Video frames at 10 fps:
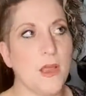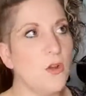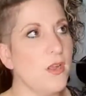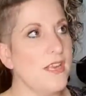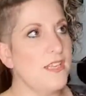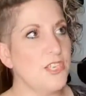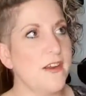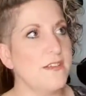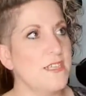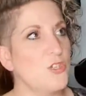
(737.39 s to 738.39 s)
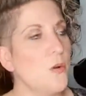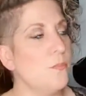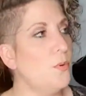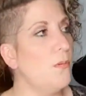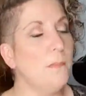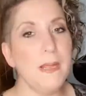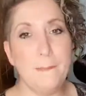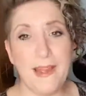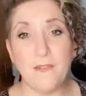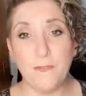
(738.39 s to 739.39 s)
but I got it in the charity shop probably
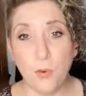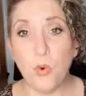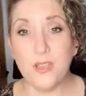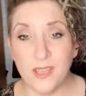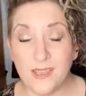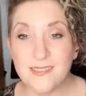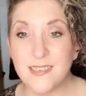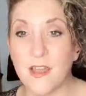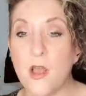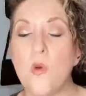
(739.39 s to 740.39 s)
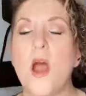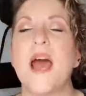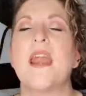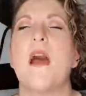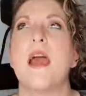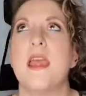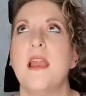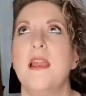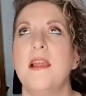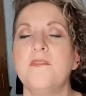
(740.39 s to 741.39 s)
about 4 years ago and I
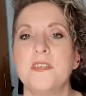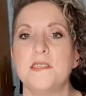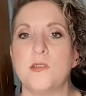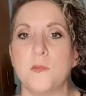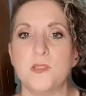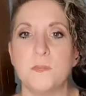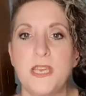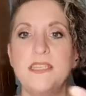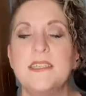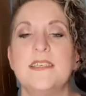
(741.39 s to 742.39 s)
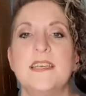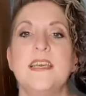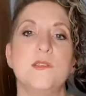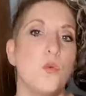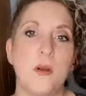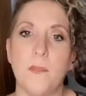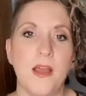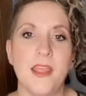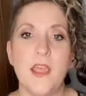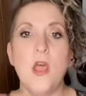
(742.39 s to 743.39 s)
love this top to pieces. It is one of
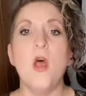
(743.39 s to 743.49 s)
my